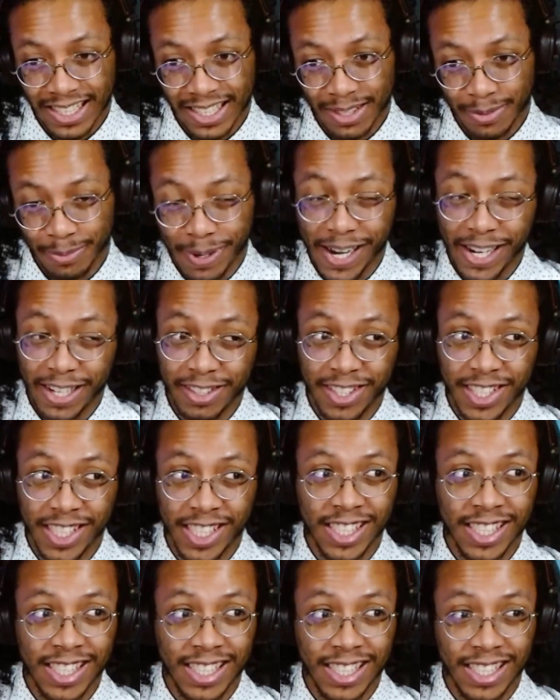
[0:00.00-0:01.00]
Man, if
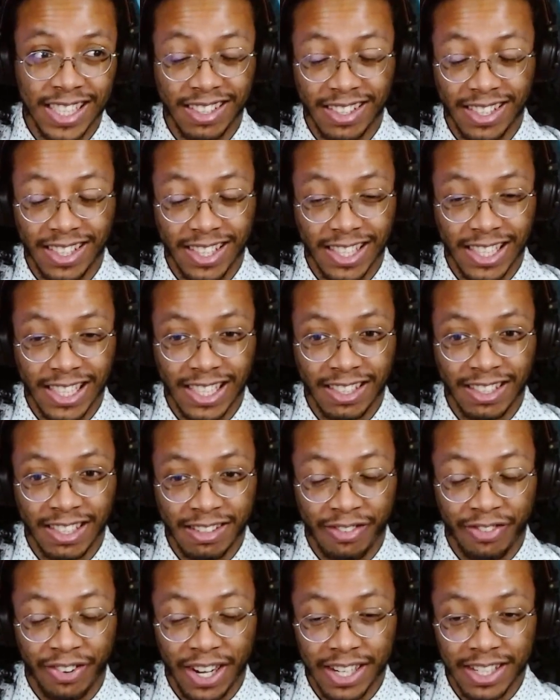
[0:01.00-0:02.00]
she
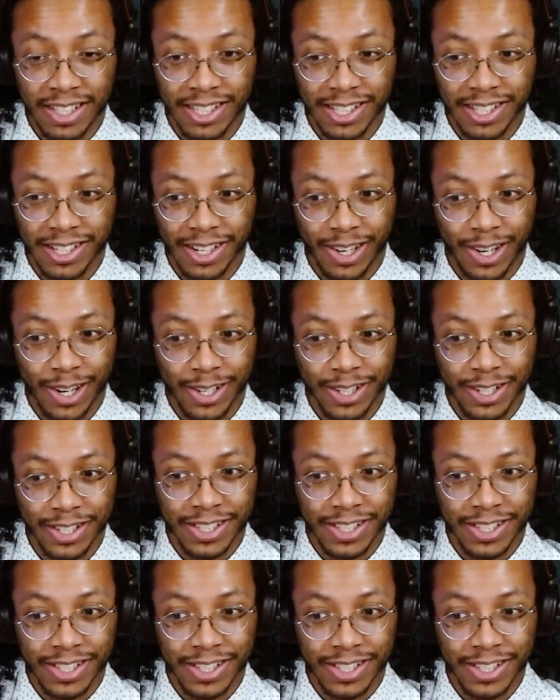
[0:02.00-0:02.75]
finds you, you're gonna